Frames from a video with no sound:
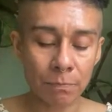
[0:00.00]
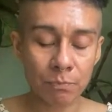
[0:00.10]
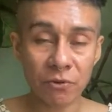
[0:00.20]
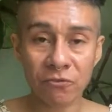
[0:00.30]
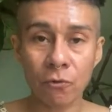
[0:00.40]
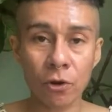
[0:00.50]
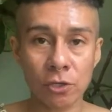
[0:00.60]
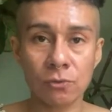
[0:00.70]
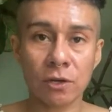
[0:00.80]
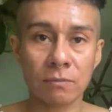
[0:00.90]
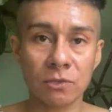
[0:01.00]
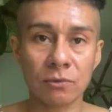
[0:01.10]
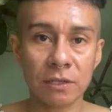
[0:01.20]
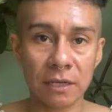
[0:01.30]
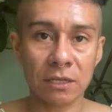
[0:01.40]
before you come to
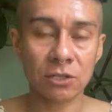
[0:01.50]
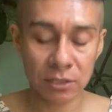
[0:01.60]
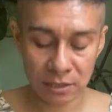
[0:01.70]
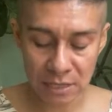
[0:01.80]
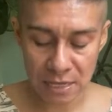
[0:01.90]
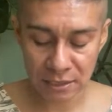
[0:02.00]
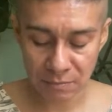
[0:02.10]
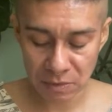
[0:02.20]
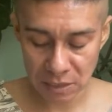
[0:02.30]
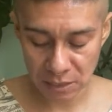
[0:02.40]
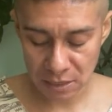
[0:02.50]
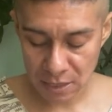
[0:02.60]
it and just say something.